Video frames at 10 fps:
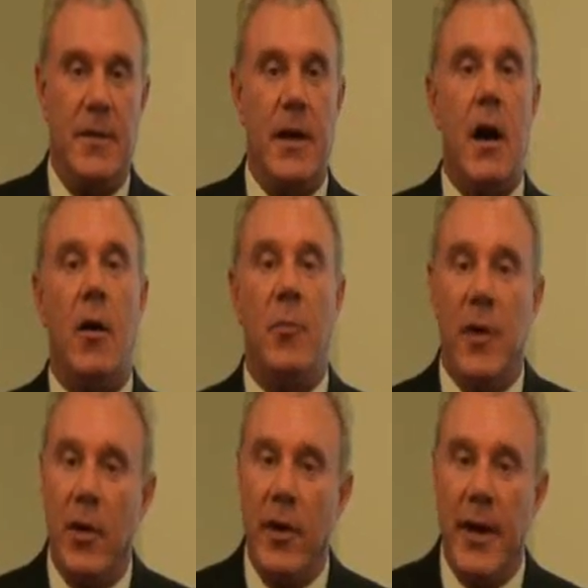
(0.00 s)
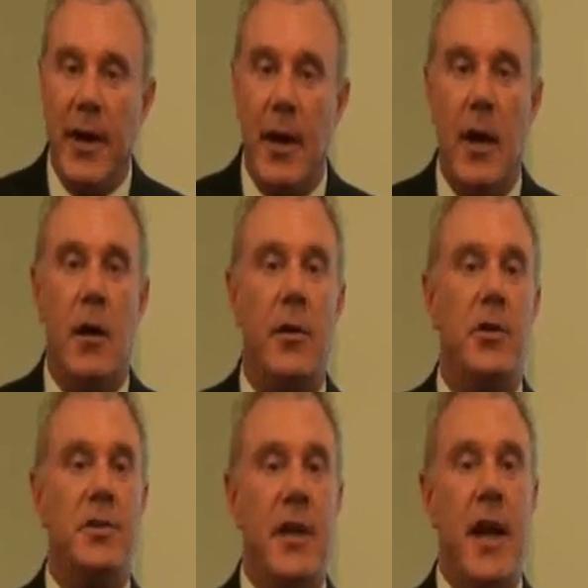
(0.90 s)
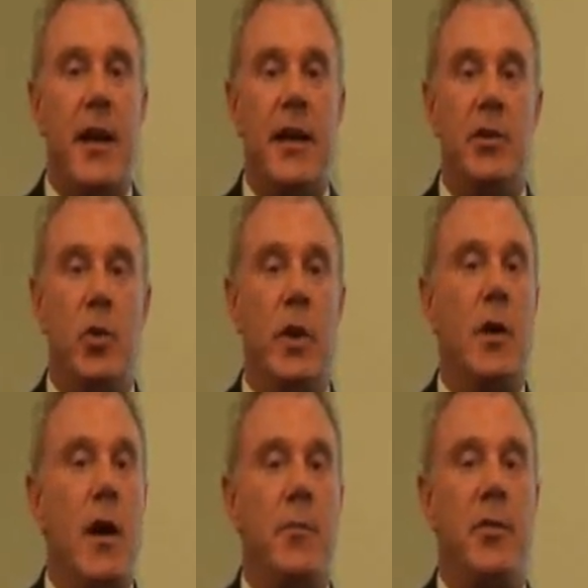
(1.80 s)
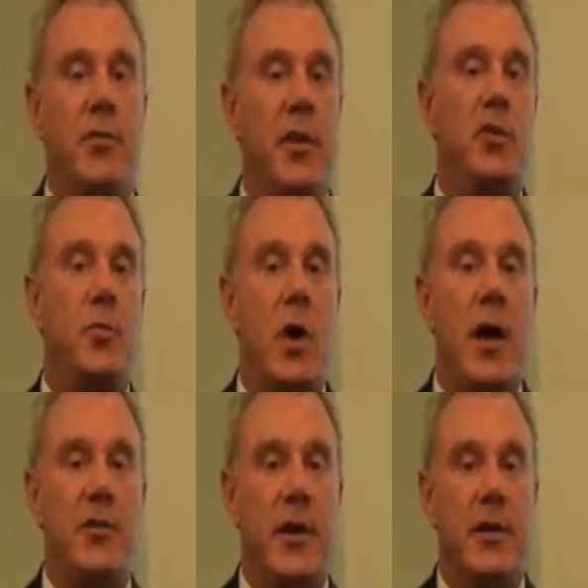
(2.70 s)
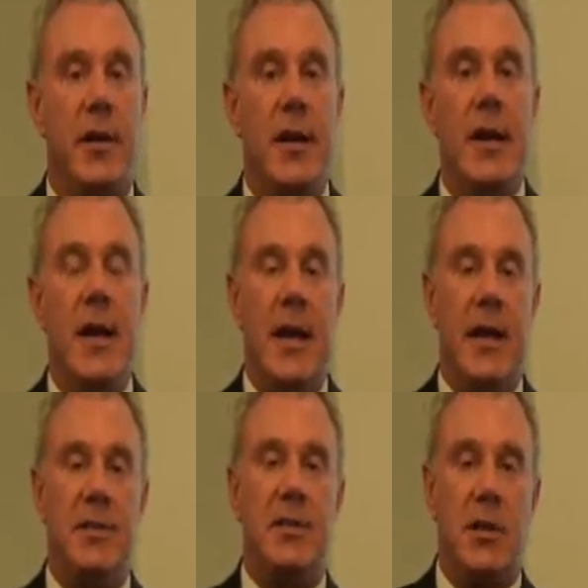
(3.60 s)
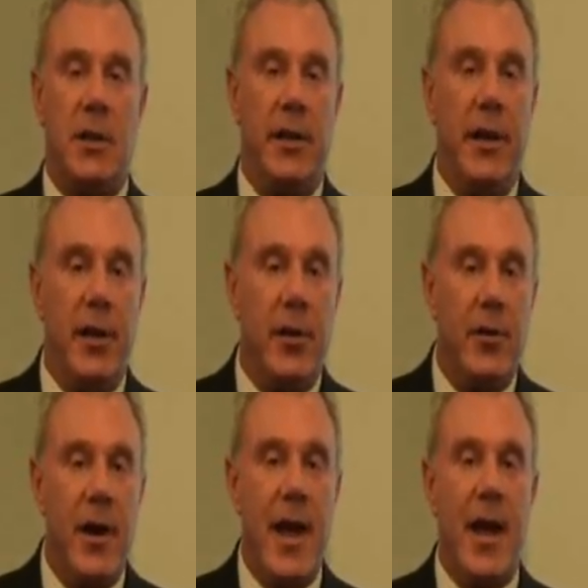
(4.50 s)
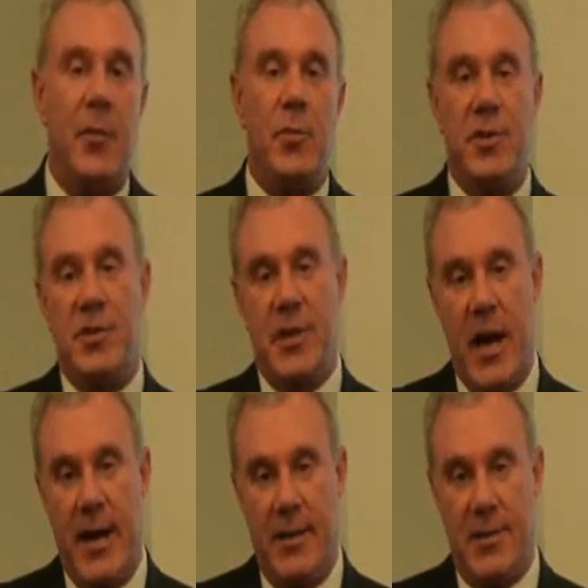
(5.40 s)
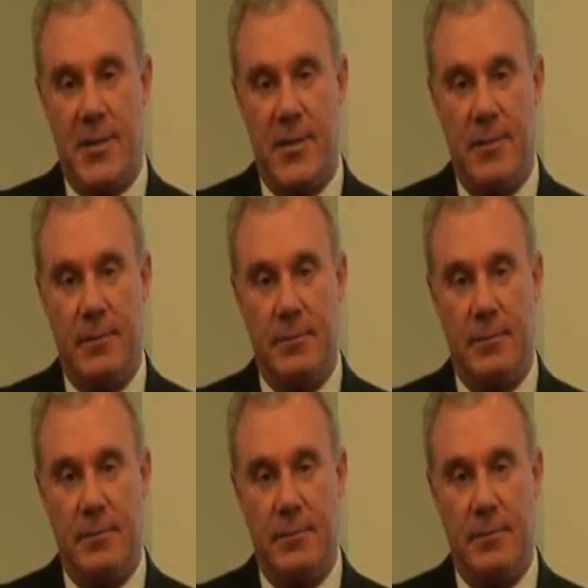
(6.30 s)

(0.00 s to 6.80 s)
that our ability and understanding to accomplish this project is clear and precise.